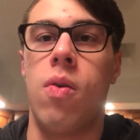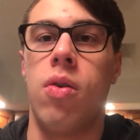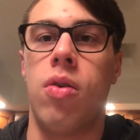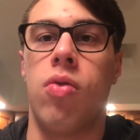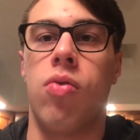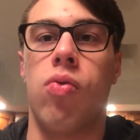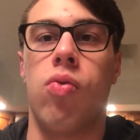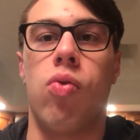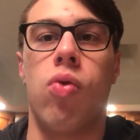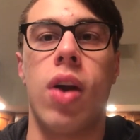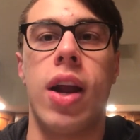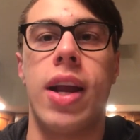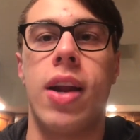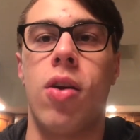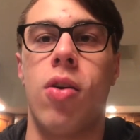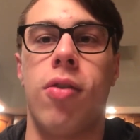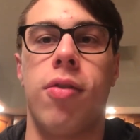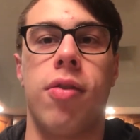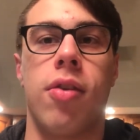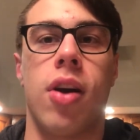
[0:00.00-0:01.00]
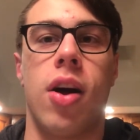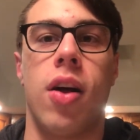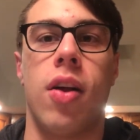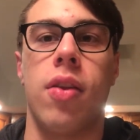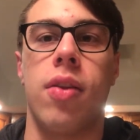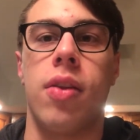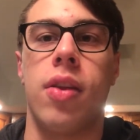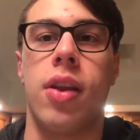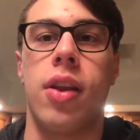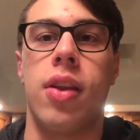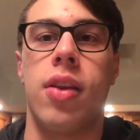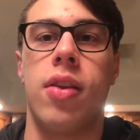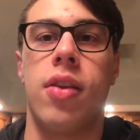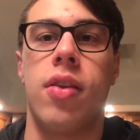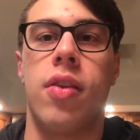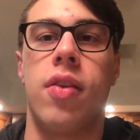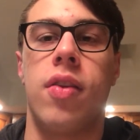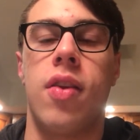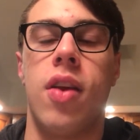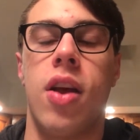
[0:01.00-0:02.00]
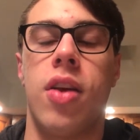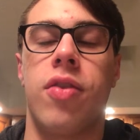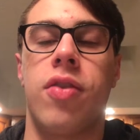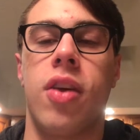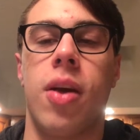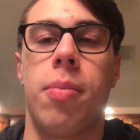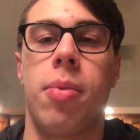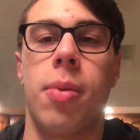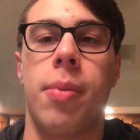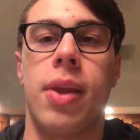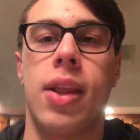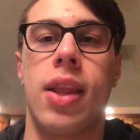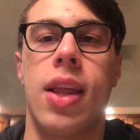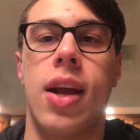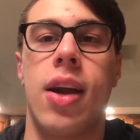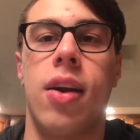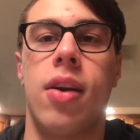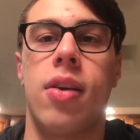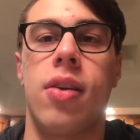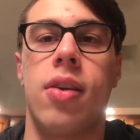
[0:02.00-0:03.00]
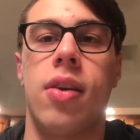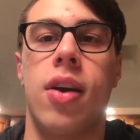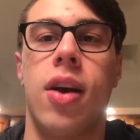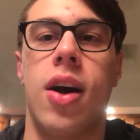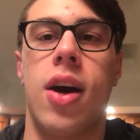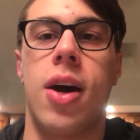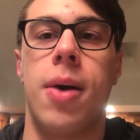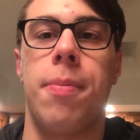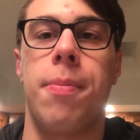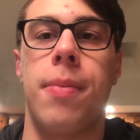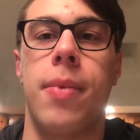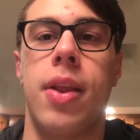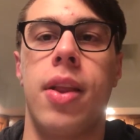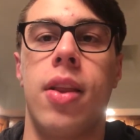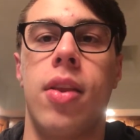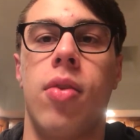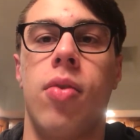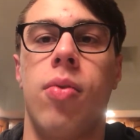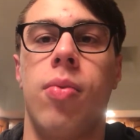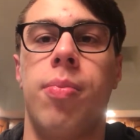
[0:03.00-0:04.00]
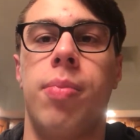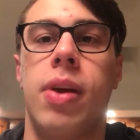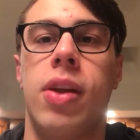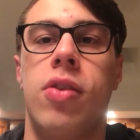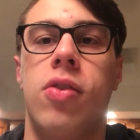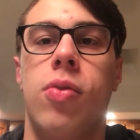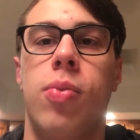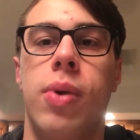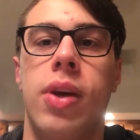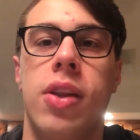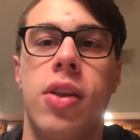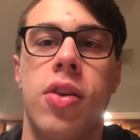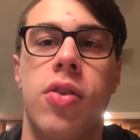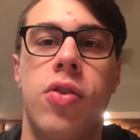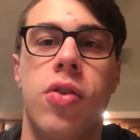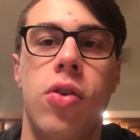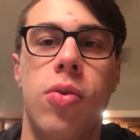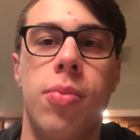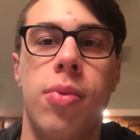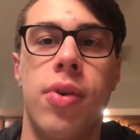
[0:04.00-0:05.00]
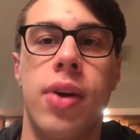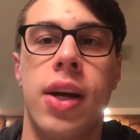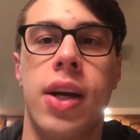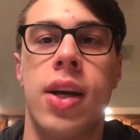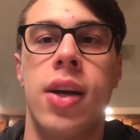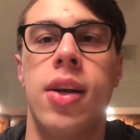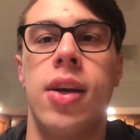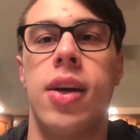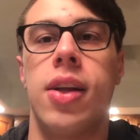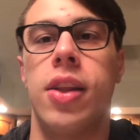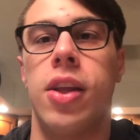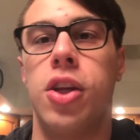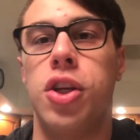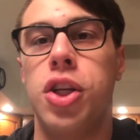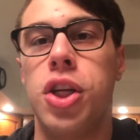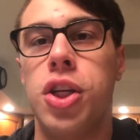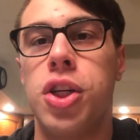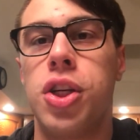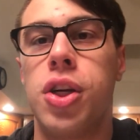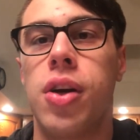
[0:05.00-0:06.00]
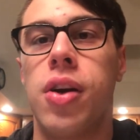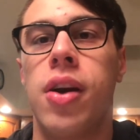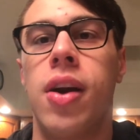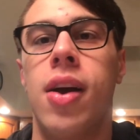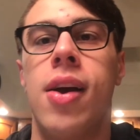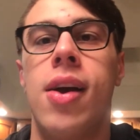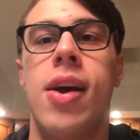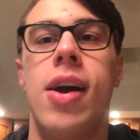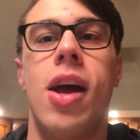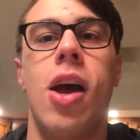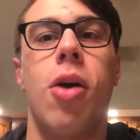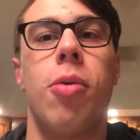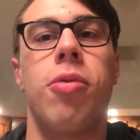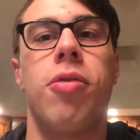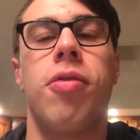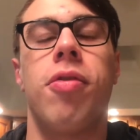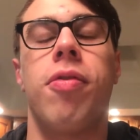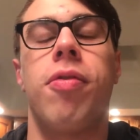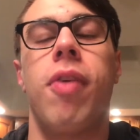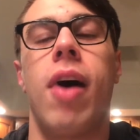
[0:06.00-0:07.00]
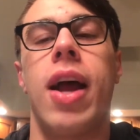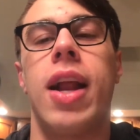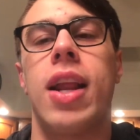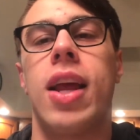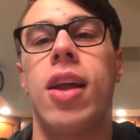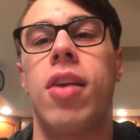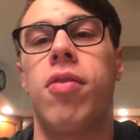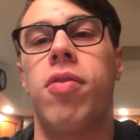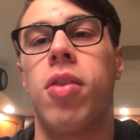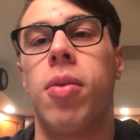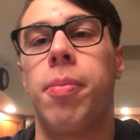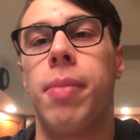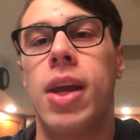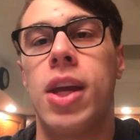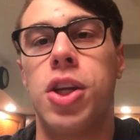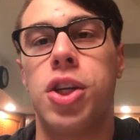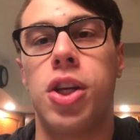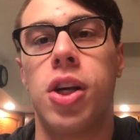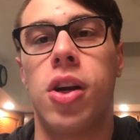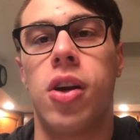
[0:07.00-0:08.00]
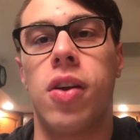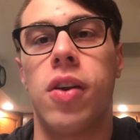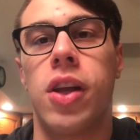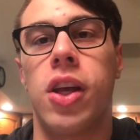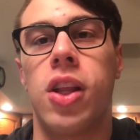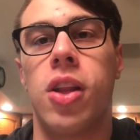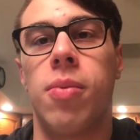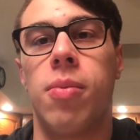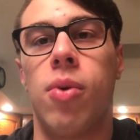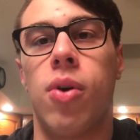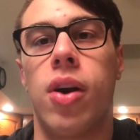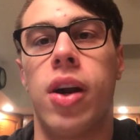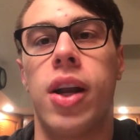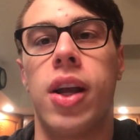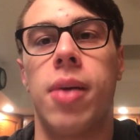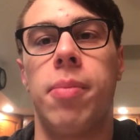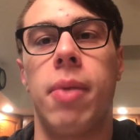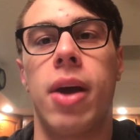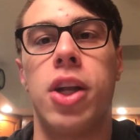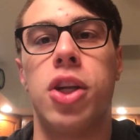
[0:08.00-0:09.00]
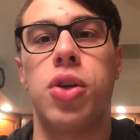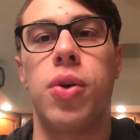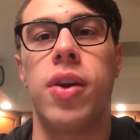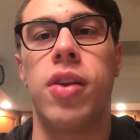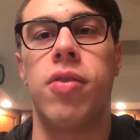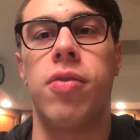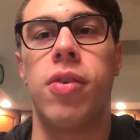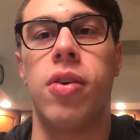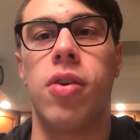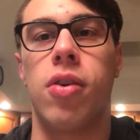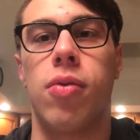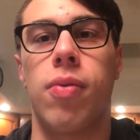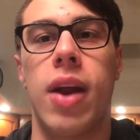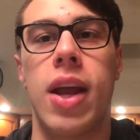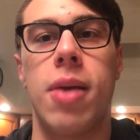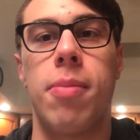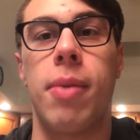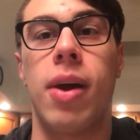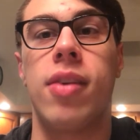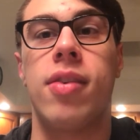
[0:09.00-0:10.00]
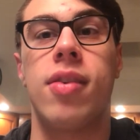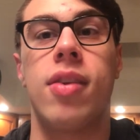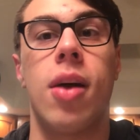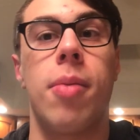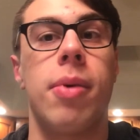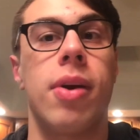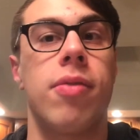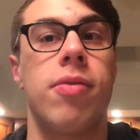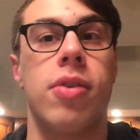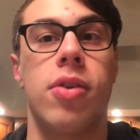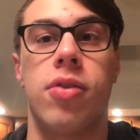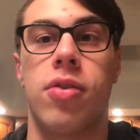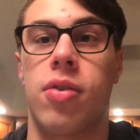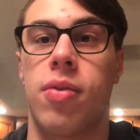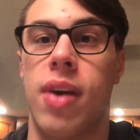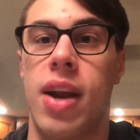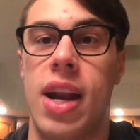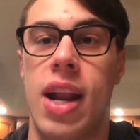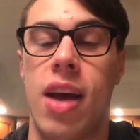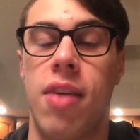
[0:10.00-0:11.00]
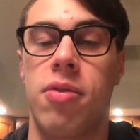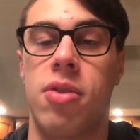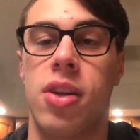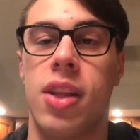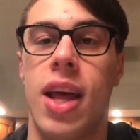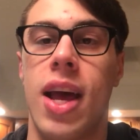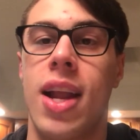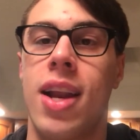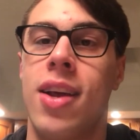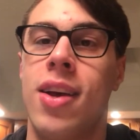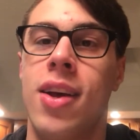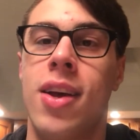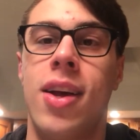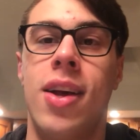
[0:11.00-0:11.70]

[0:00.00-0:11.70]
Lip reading: Great overall supplement there. Between the turmeric and the ginger, helps fight inflammation early in the morning. My joints feel great. My stomach feels great after that.